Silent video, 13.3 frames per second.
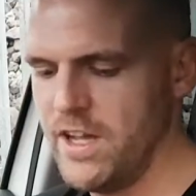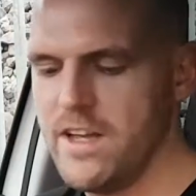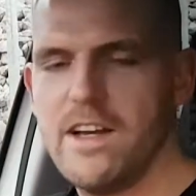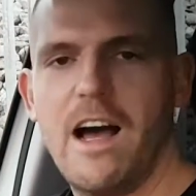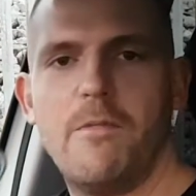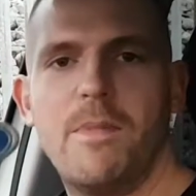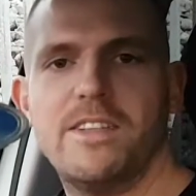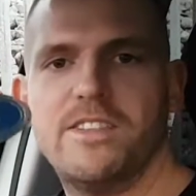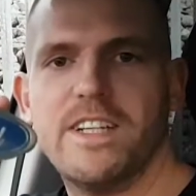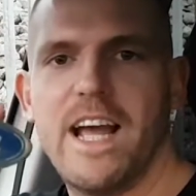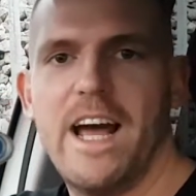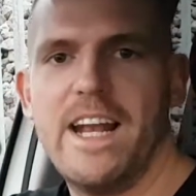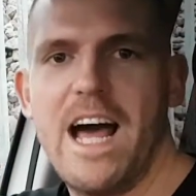I've managed to get
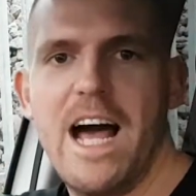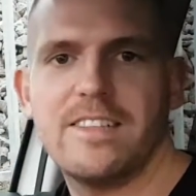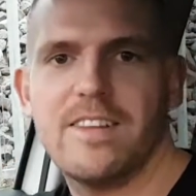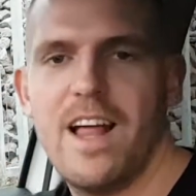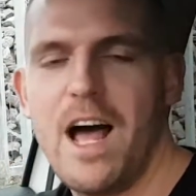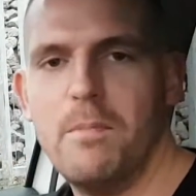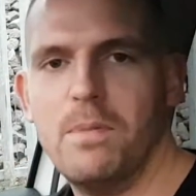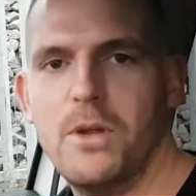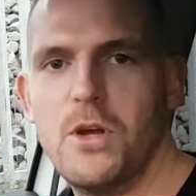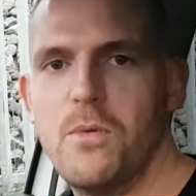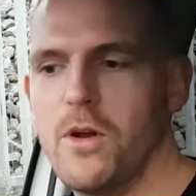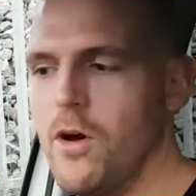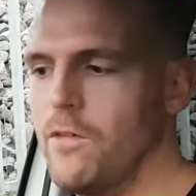a nice light blue
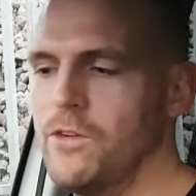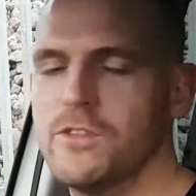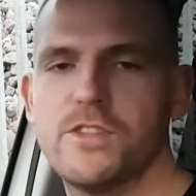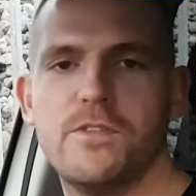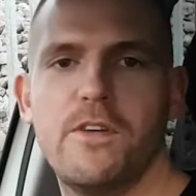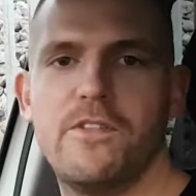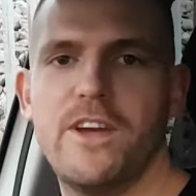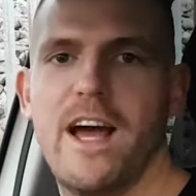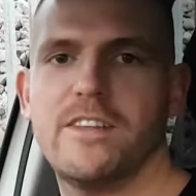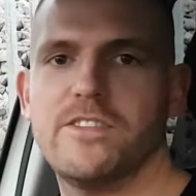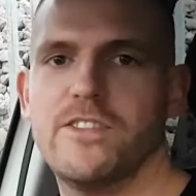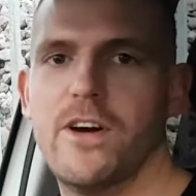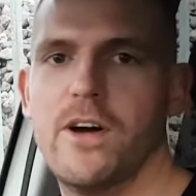one off front of a
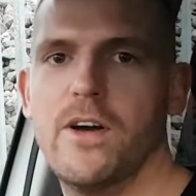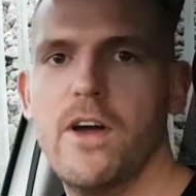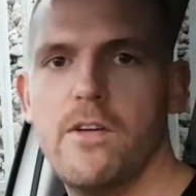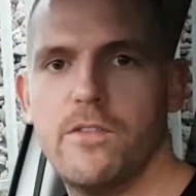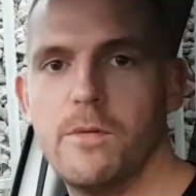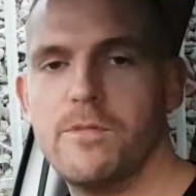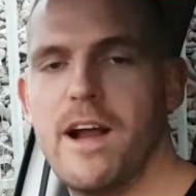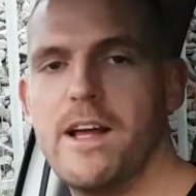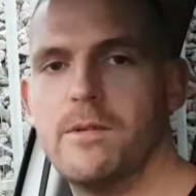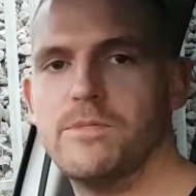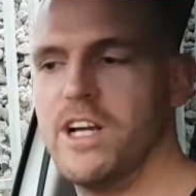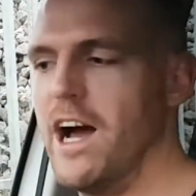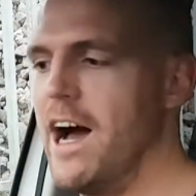Fiesta from Graham's
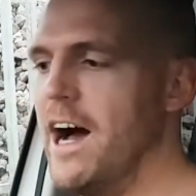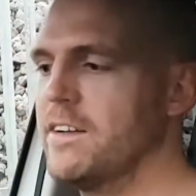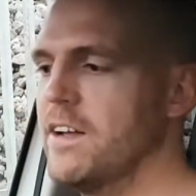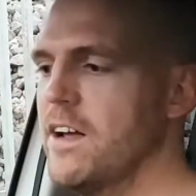yard.